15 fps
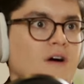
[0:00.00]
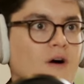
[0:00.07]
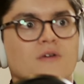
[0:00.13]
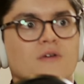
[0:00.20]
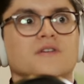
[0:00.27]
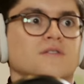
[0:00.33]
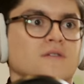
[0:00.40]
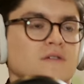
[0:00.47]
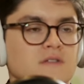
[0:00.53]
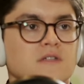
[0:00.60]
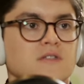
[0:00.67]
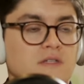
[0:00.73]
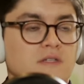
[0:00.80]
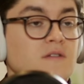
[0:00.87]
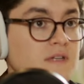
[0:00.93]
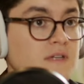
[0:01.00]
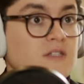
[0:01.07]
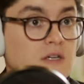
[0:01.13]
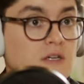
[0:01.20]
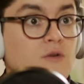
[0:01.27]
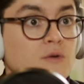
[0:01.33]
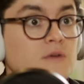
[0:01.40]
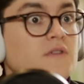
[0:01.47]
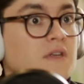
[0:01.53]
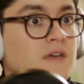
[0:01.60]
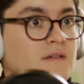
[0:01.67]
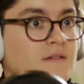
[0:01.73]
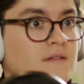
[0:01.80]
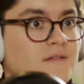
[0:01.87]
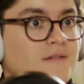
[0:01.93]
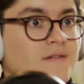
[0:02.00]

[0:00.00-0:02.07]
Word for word: always constantly change. No, that's a good thing.